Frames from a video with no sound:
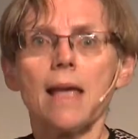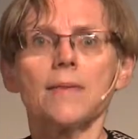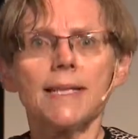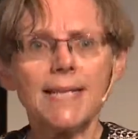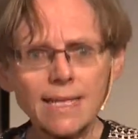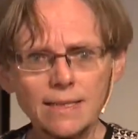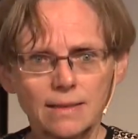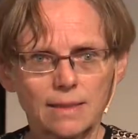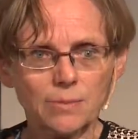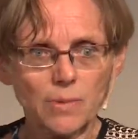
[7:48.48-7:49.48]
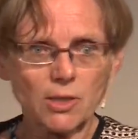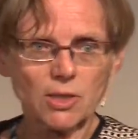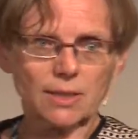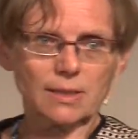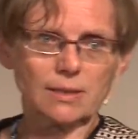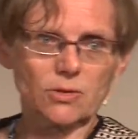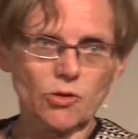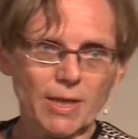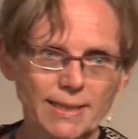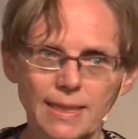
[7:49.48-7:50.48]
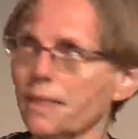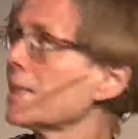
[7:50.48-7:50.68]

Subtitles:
The next emerging trend I